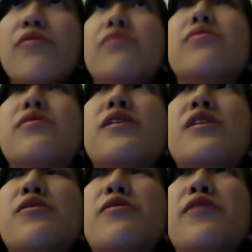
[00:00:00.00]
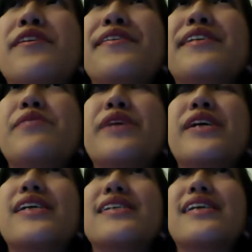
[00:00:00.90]
were, well, it's weird
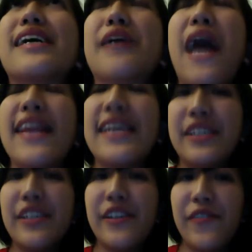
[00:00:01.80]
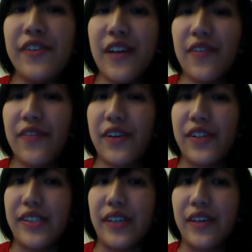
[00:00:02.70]
because like I think she feels that for
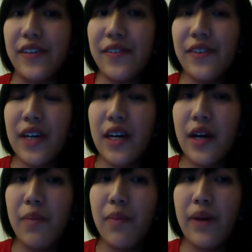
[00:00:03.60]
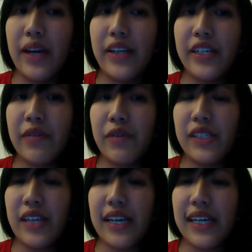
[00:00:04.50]
herself, but she was
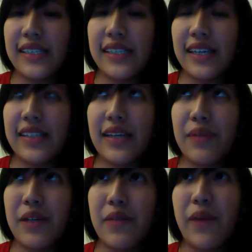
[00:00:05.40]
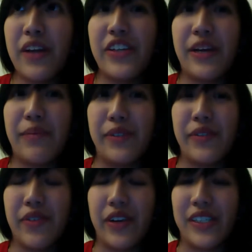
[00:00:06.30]
like easily accepted by James,
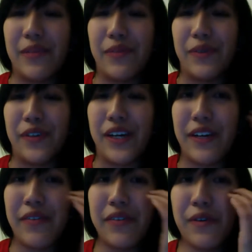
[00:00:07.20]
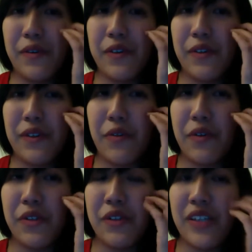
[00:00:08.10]
for example. Like it
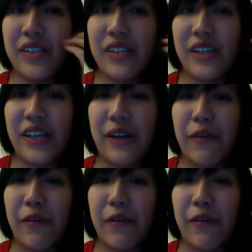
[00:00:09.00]
wasn't necessarily like